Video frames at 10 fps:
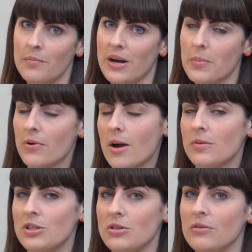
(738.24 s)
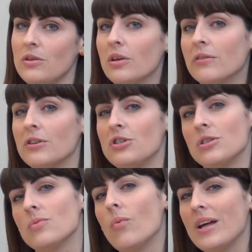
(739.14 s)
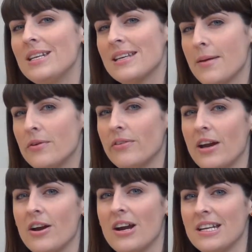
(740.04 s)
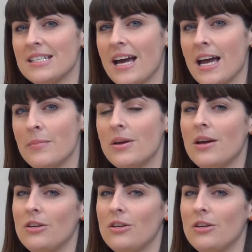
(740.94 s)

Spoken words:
but I promise you, if you look for just one type of error at a time,